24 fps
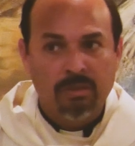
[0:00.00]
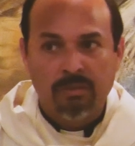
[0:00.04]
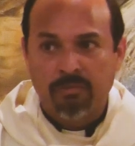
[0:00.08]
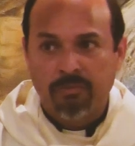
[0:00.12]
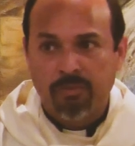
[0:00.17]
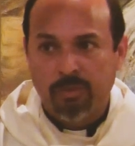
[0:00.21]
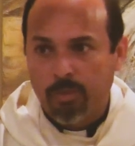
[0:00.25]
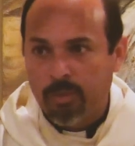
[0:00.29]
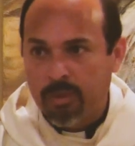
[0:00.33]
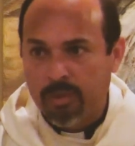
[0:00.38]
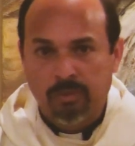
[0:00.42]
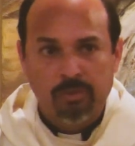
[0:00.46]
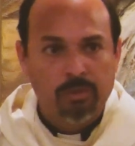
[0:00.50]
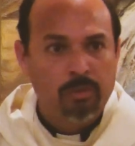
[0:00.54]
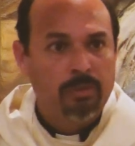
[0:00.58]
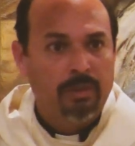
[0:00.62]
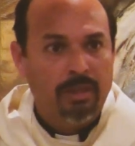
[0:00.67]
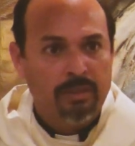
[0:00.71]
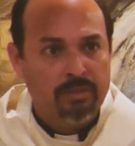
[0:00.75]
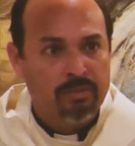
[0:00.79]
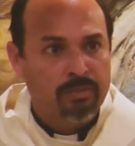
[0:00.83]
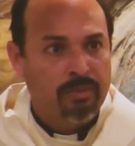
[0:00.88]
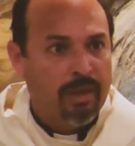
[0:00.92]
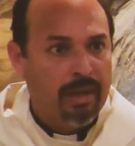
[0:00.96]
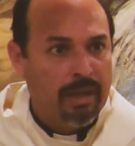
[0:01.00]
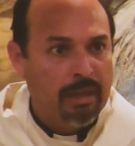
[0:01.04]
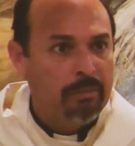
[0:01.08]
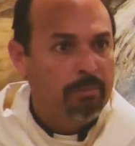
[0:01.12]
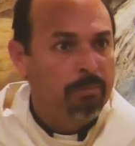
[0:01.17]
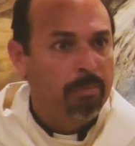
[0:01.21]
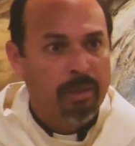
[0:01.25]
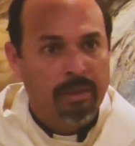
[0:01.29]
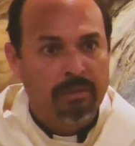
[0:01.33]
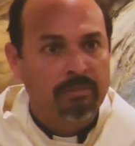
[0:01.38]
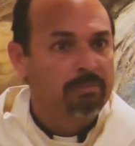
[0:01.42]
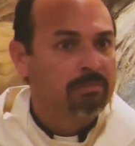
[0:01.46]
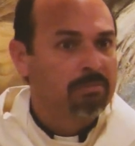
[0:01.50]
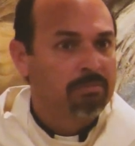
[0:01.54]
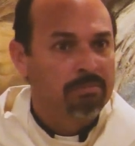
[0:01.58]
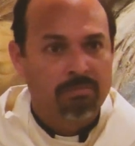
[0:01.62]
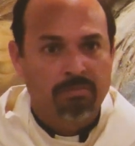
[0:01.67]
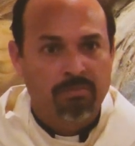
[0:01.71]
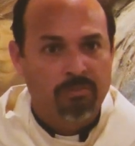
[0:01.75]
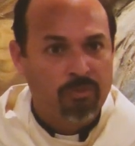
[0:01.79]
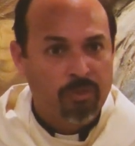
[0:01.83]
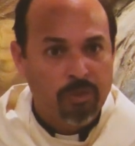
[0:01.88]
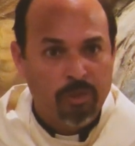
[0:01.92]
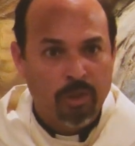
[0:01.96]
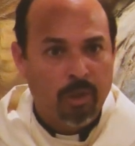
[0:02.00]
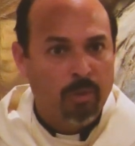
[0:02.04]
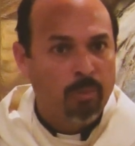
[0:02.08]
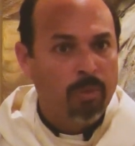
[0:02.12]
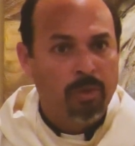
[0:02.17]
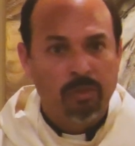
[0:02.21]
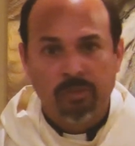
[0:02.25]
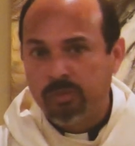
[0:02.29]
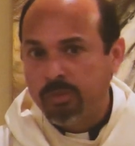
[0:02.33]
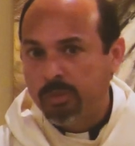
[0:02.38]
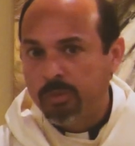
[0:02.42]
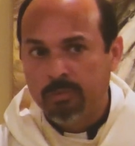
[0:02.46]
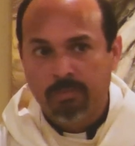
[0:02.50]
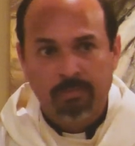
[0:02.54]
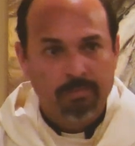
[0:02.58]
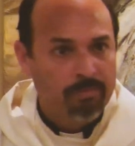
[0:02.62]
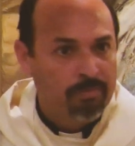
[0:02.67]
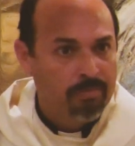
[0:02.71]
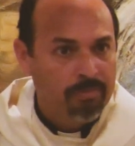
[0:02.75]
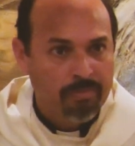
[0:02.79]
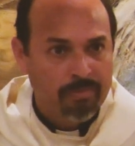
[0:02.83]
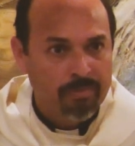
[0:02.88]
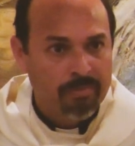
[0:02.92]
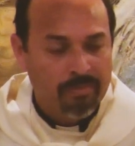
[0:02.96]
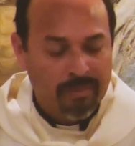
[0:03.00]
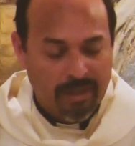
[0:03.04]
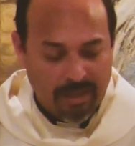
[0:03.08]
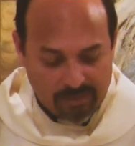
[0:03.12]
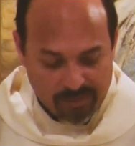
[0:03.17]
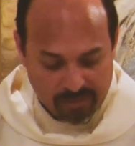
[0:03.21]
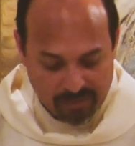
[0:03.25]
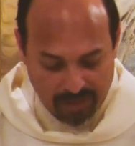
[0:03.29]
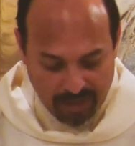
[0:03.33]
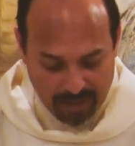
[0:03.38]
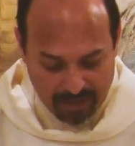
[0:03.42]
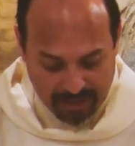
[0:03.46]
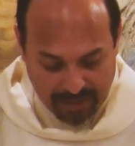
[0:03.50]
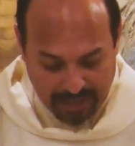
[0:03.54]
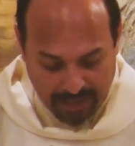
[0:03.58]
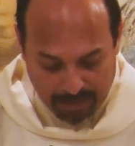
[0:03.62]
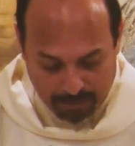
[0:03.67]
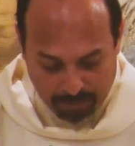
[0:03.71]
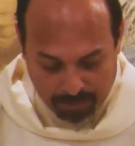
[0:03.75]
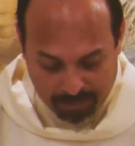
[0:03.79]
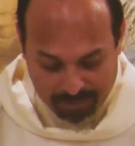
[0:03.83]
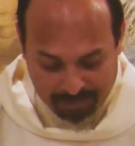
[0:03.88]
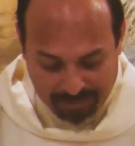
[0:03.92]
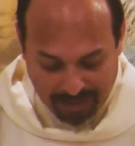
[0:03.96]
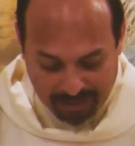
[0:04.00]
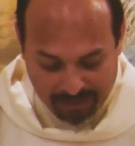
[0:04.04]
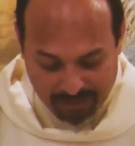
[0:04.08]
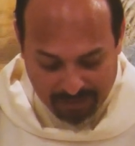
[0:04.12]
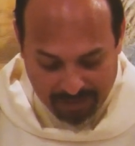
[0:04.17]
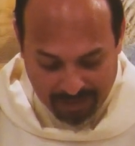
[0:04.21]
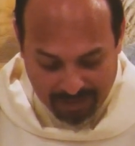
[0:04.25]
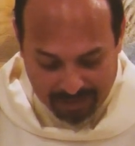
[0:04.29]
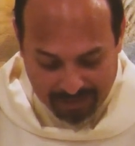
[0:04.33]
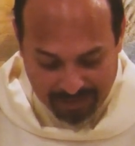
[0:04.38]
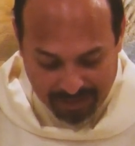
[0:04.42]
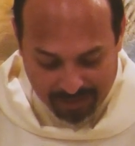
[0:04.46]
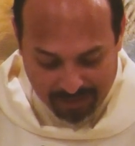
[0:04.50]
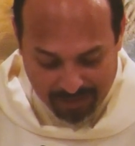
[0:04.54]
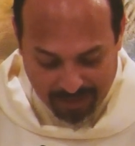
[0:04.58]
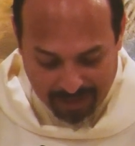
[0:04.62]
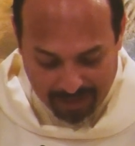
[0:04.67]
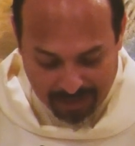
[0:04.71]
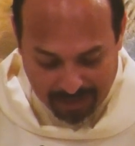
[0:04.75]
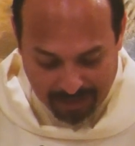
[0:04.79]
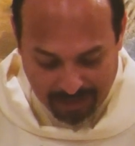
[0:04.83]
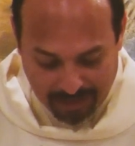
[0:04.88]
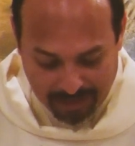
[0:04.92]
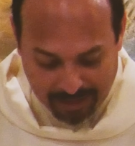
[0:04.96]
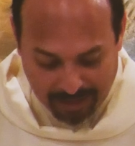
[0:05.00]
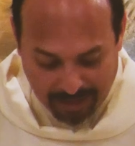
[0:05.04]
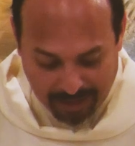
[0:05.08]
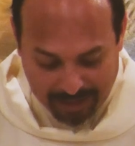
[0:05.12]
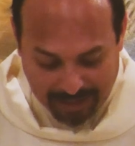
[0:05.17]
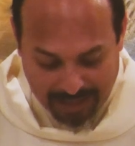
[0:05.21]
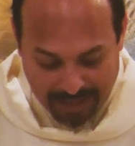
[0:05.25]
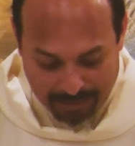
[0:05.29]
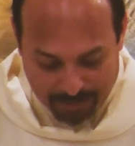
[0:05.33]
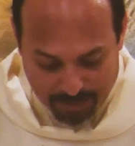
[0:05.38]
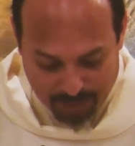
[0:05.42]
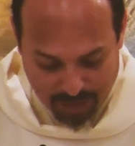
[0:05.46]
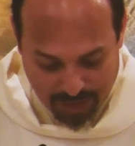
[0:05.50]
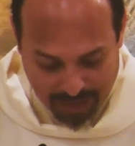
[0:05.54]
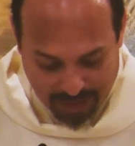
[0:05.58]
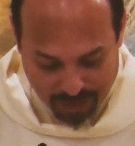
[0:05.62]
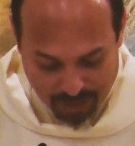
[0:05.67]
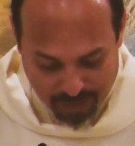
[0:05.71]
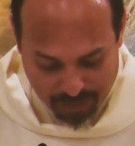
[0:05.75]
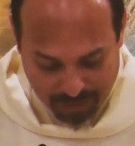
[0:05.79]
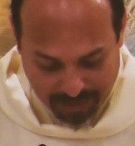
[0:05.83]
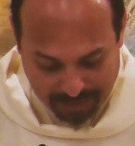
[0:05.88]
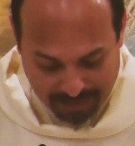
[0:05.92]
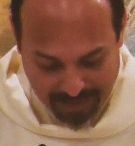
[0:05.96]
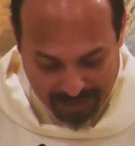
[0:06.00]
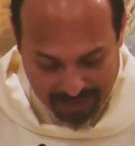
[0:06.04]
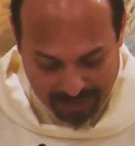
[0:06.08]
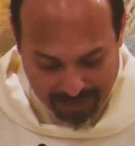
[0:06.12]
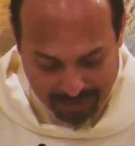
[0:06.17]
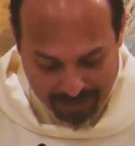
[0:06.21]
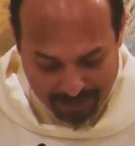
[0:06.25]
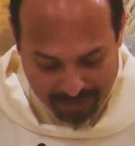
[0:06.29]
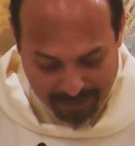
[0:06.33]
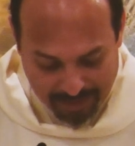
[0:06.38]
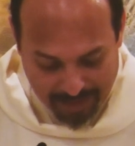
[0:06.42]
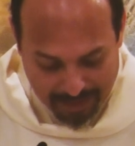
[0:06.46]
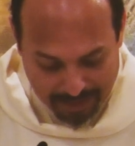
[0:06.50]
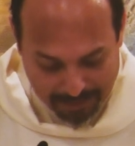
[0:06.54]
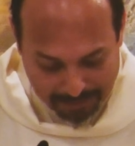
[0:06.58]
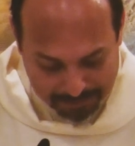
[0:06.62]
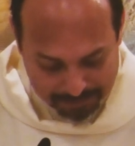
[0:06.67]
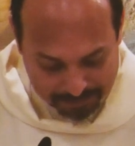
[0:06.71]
If you want to, that's fine, but if you don't want to, that's not a game. That's not a game changer at the end of the day.